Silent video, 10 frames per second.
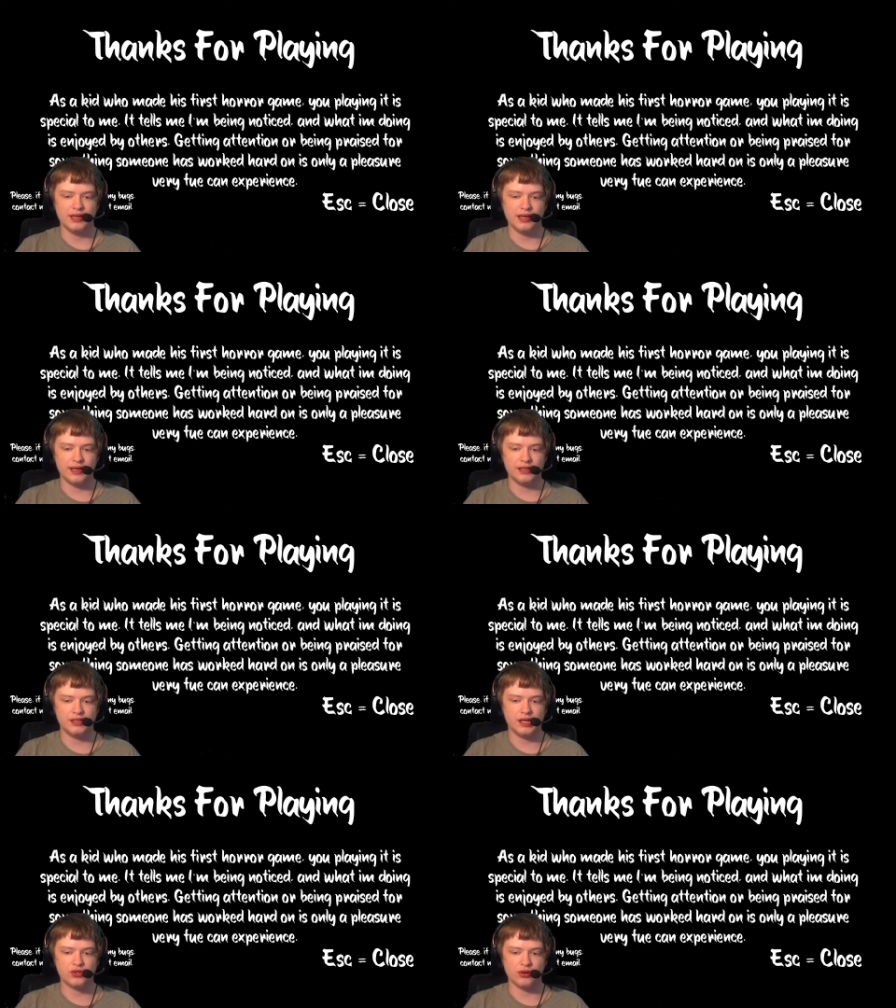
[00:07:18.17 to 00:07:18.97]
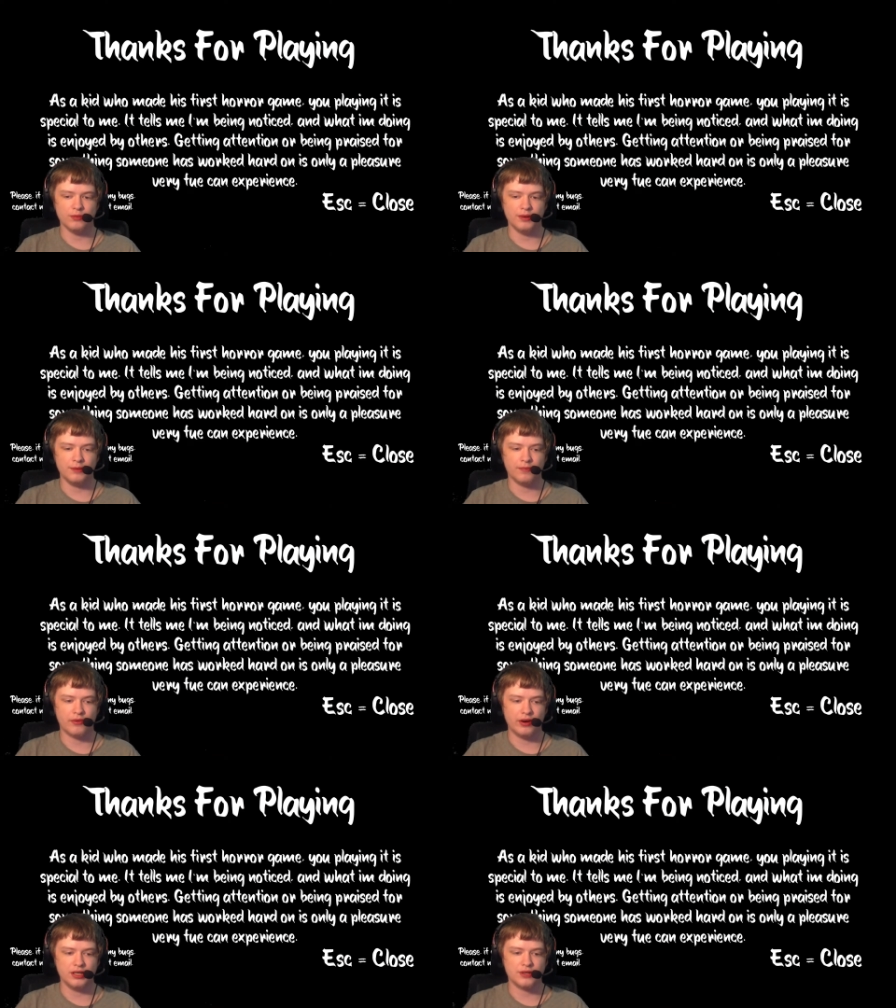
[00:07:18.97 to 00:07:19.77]
Getting attention or being
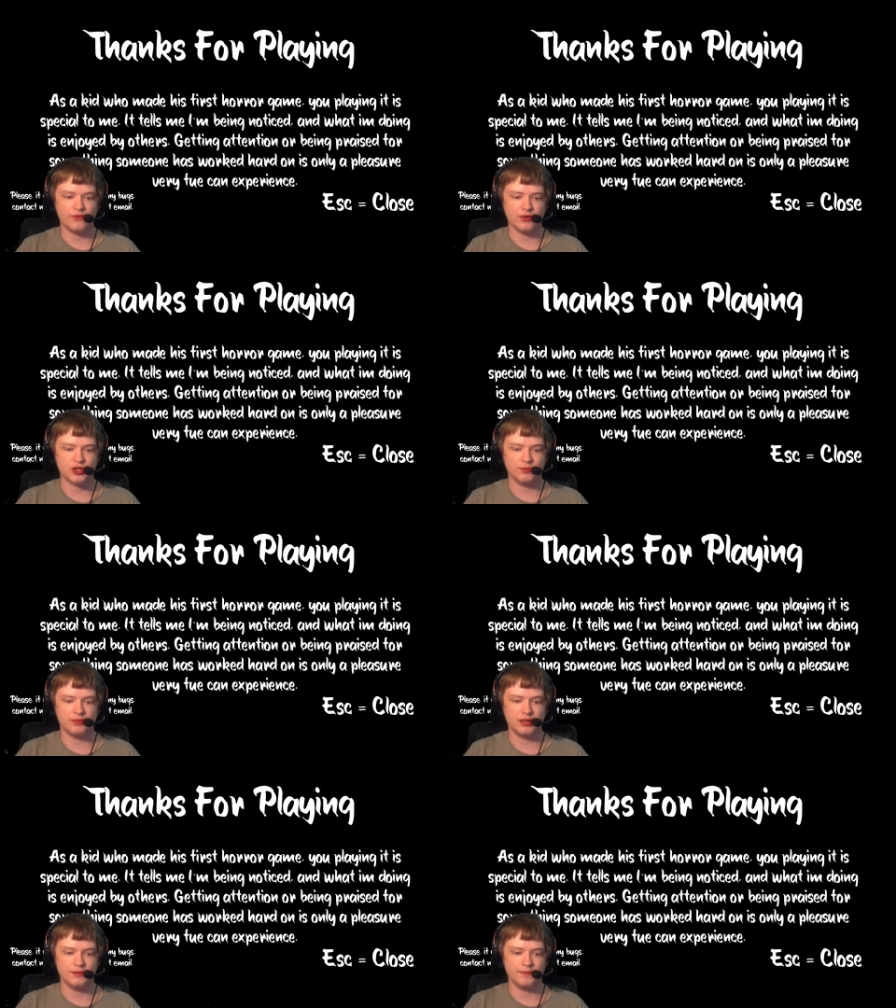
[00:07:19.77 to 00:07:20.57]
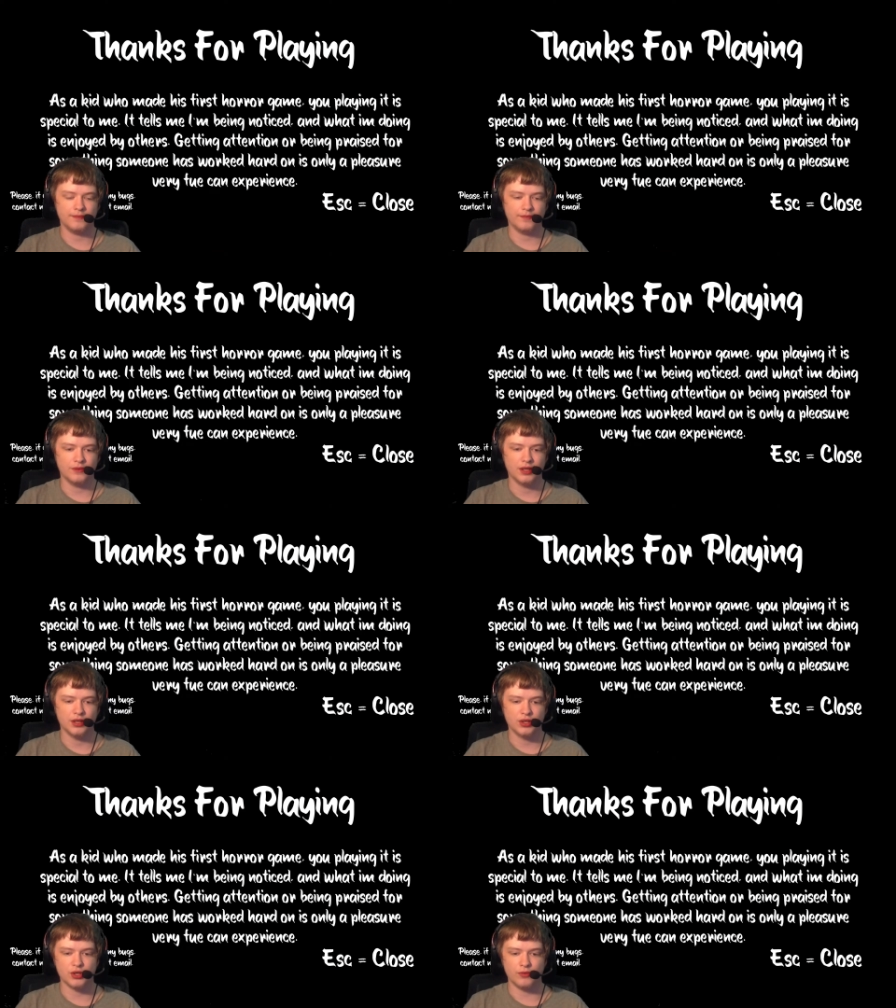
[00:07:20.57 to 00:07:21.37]
praised for something
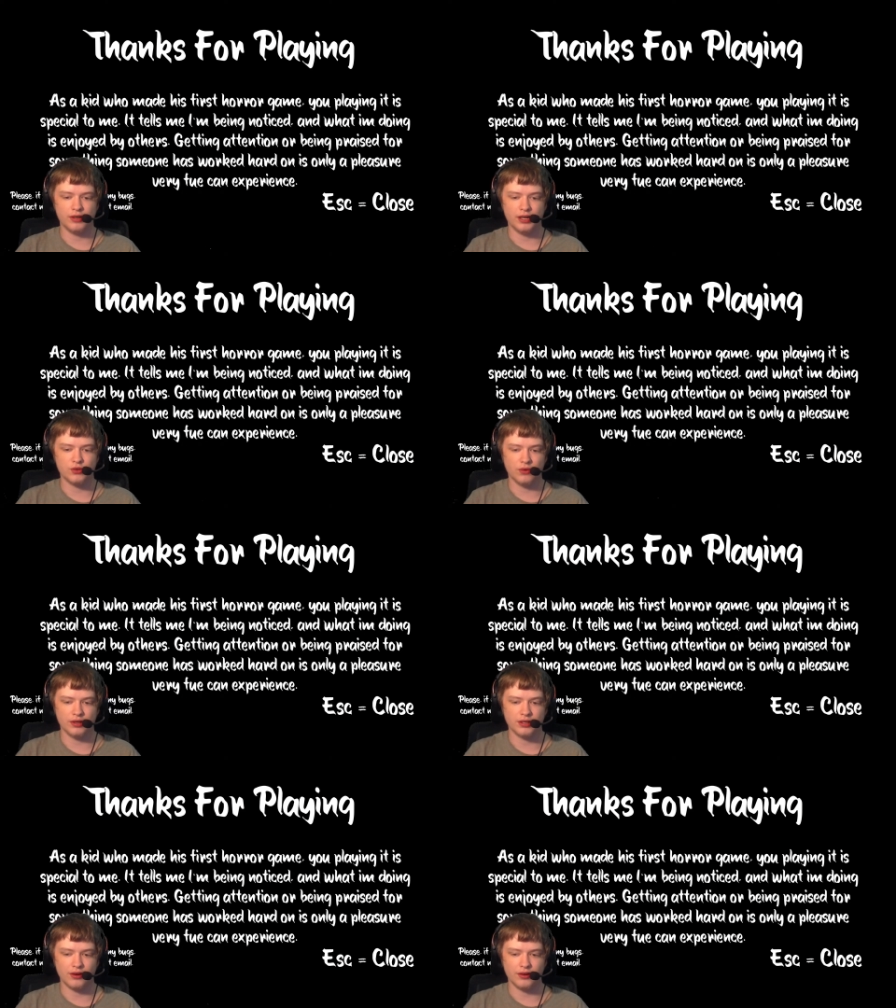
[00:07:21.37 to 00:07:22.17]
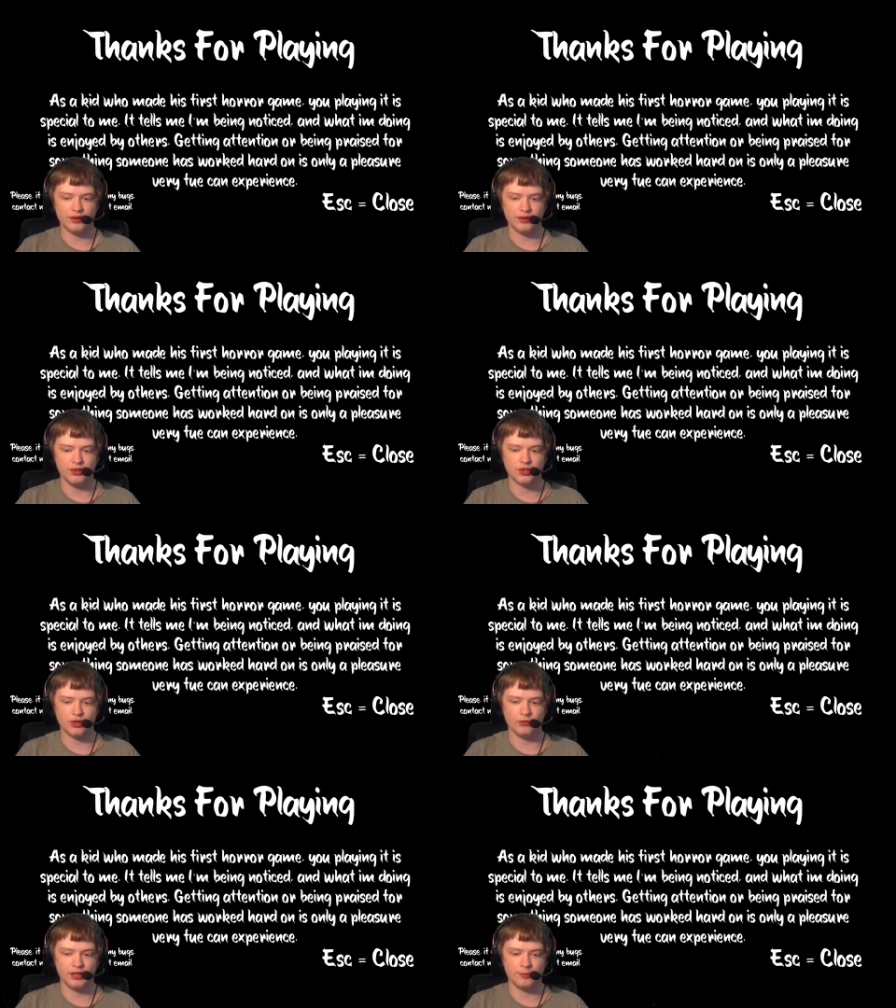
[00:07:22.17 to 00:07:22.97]
someone has worked hard on is
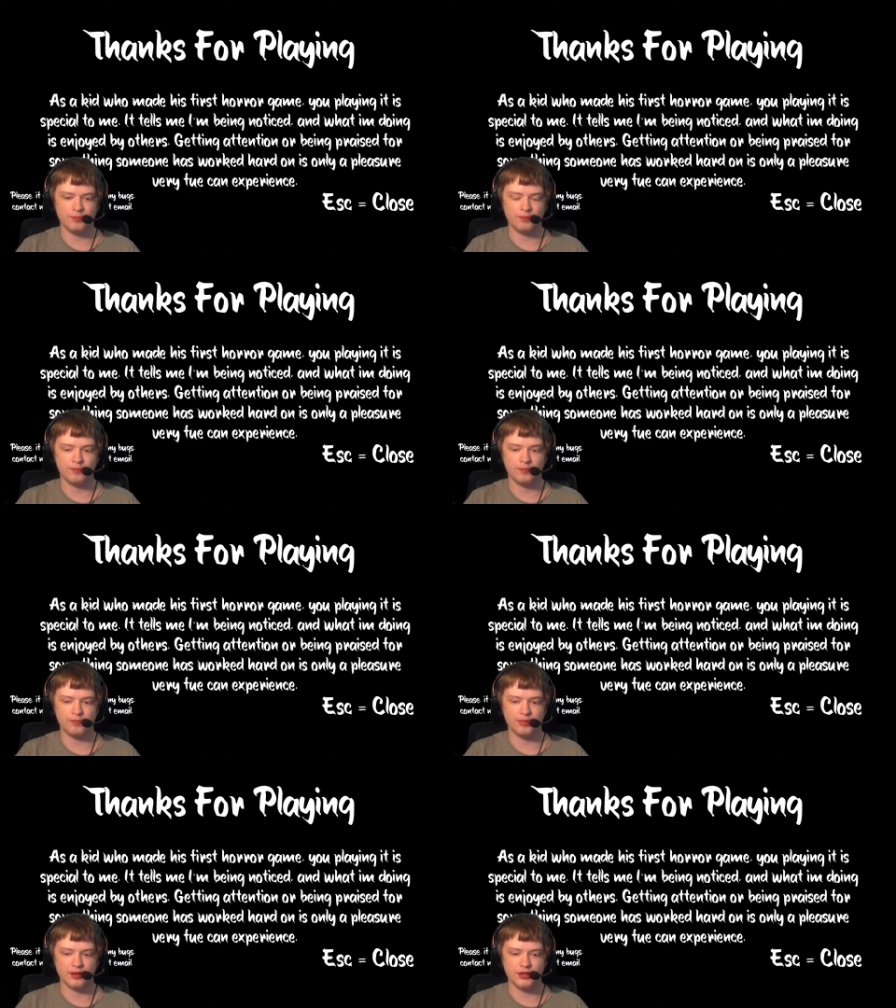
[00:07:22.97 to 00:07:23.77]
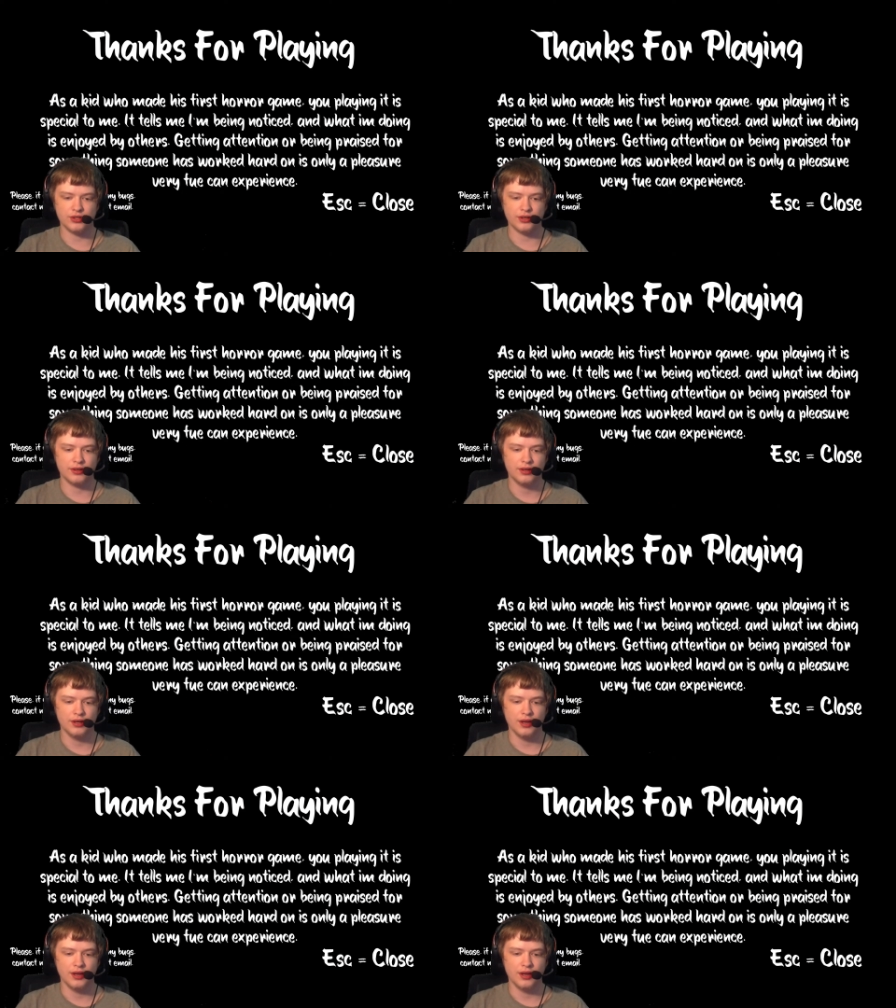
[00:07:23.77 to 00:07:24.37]
only a pleasure.